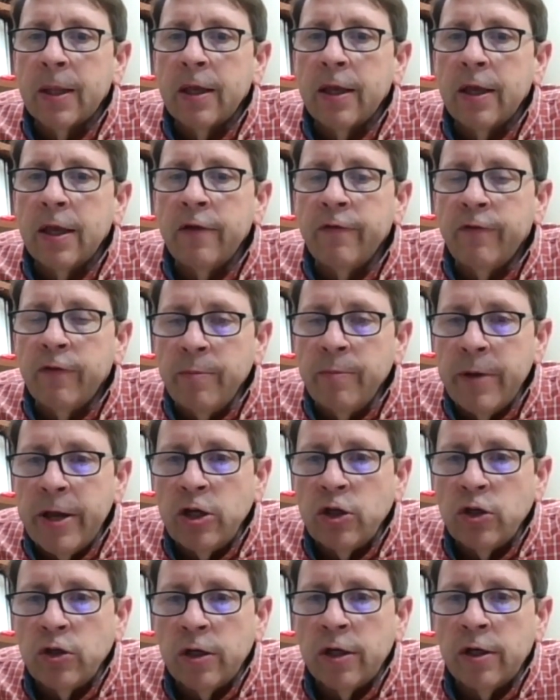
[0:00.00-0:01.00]

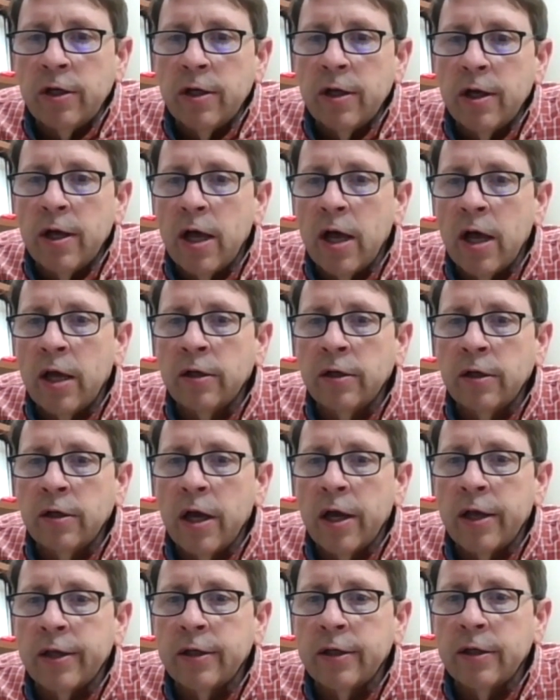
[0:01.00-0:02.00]
information on,
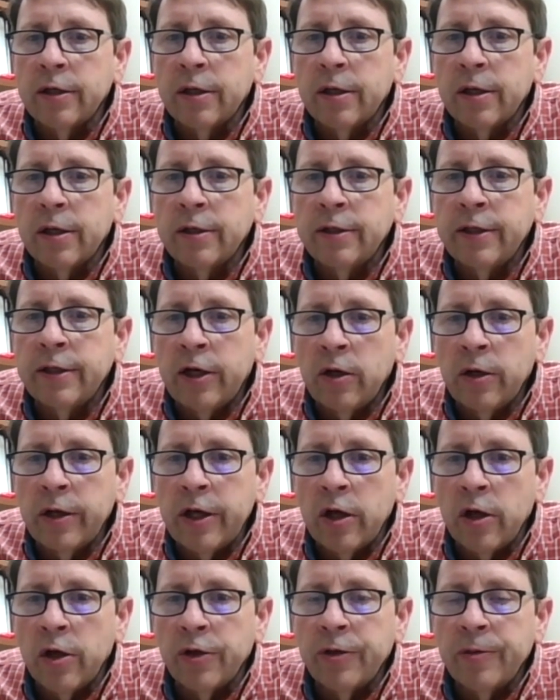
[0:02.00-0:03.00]
on dental
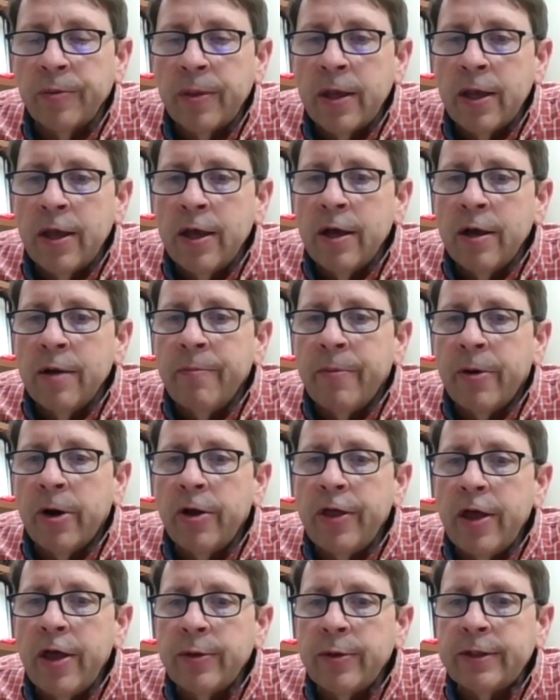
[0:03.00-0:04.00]
health. Part
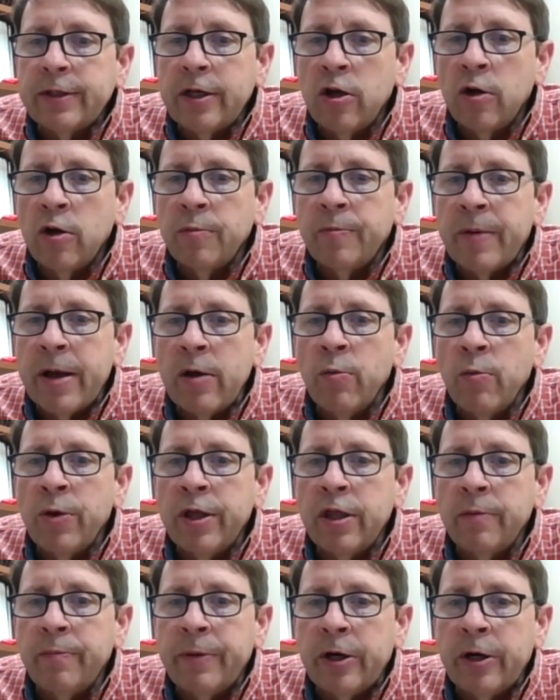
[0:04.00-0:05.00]
of that was helped by one
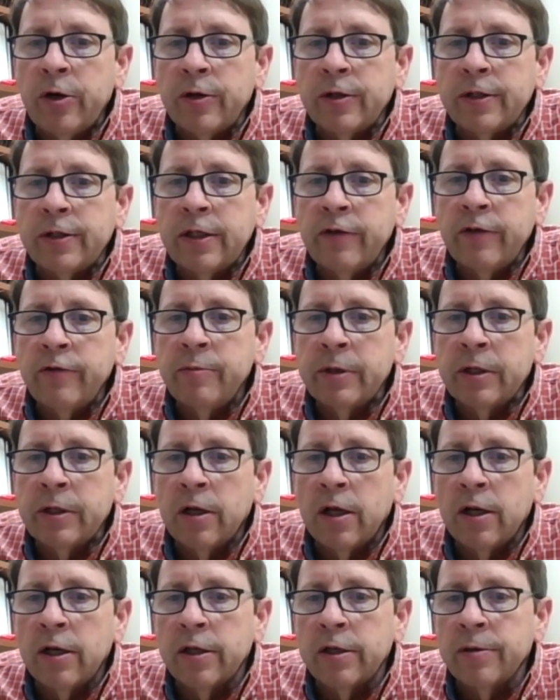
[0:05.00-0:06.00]
of the parents, Steve
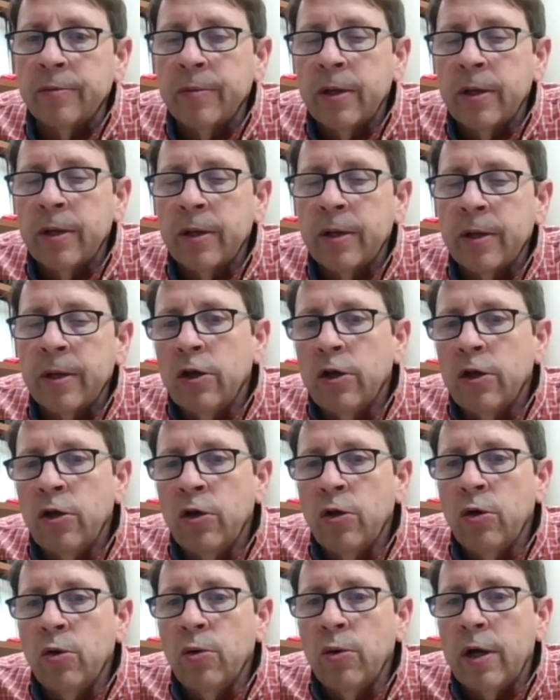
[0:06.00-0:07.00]
McLaughlin,
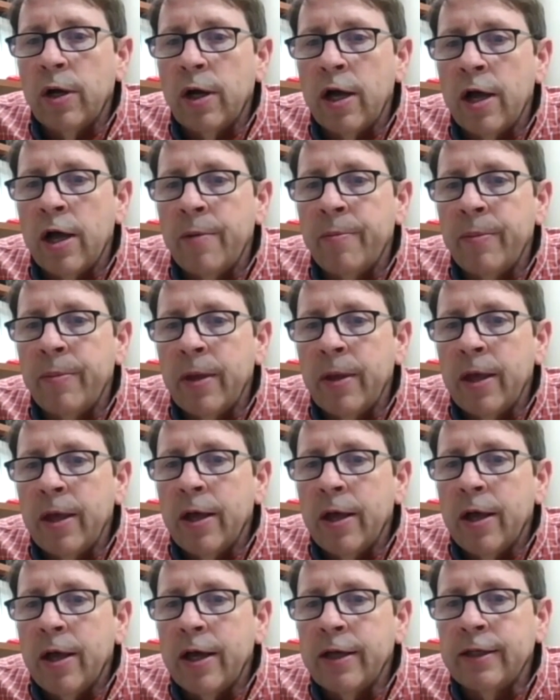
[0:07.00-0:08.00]
who um,
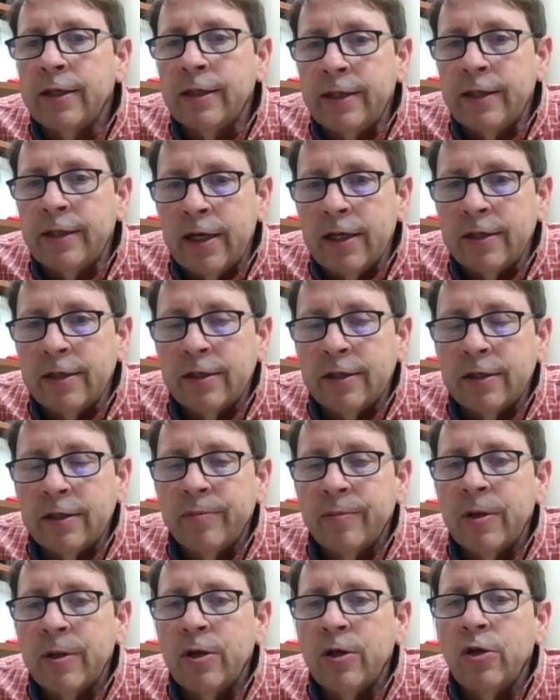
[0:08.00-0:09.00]
is a dentist
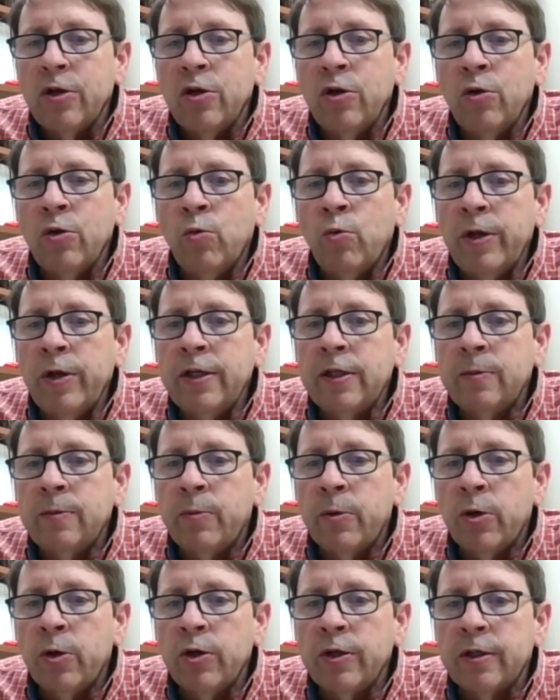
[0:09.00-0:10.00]
who really
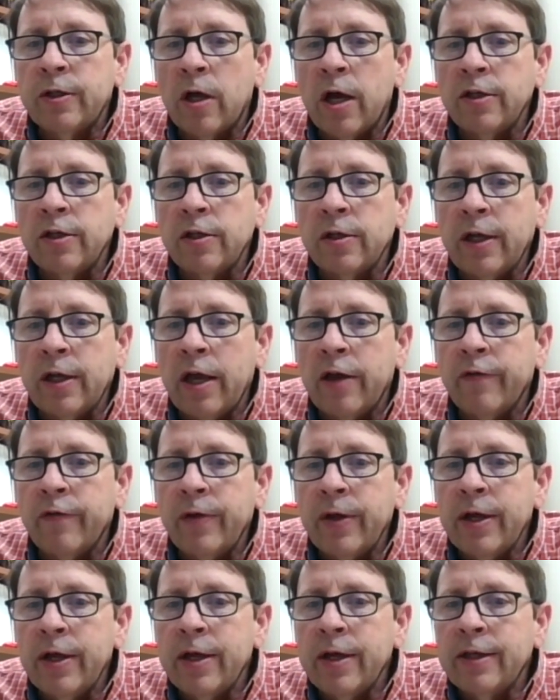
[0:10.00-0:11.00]
spurred us on to kind of
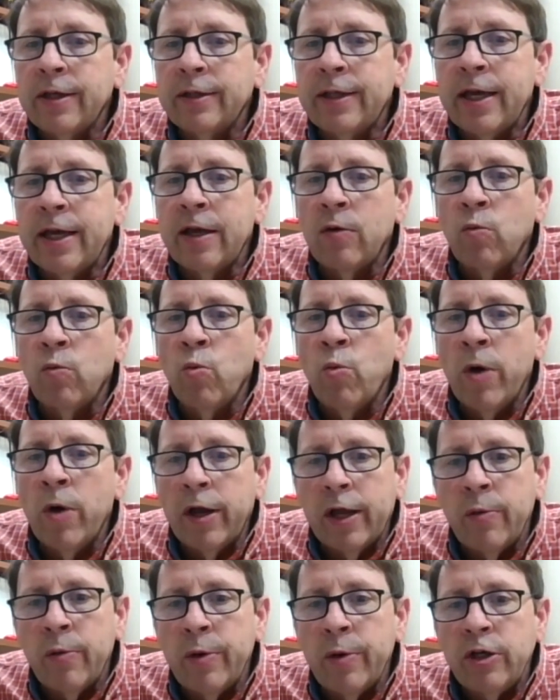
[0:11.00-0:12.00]
say, what
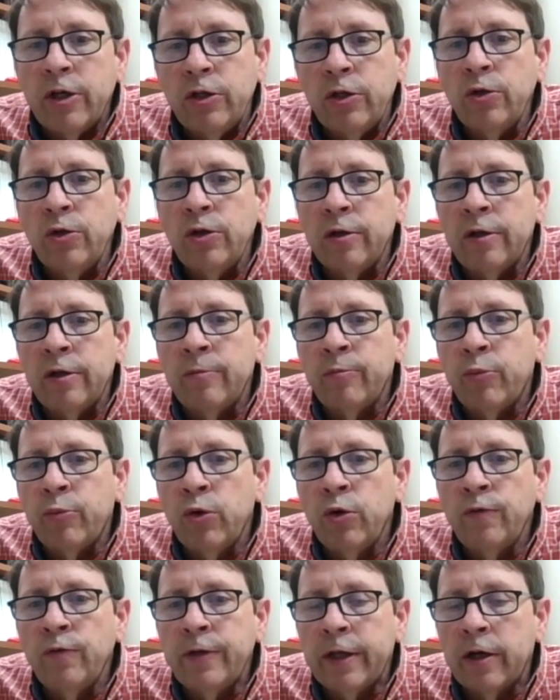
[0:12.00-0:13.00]
can we do to
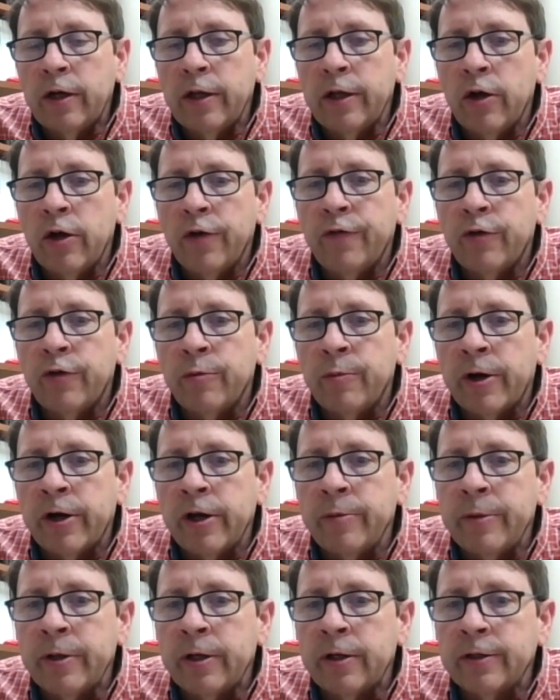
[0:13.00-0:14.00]
improve dental health for
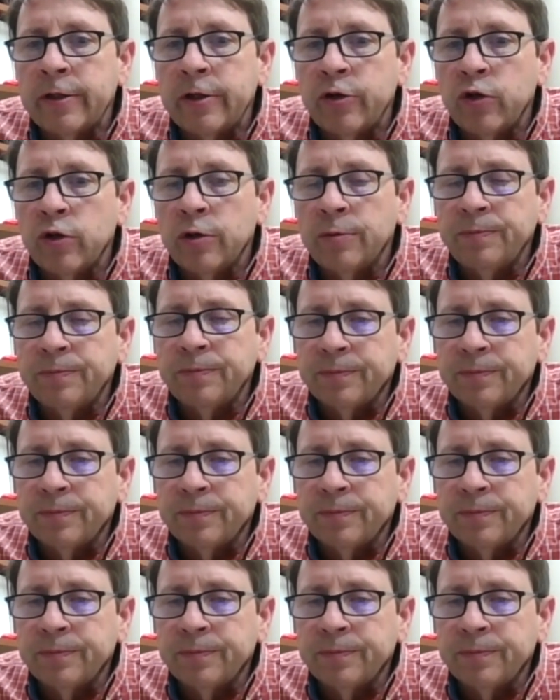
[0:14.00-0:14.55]
Bardet-Biedl syndrome?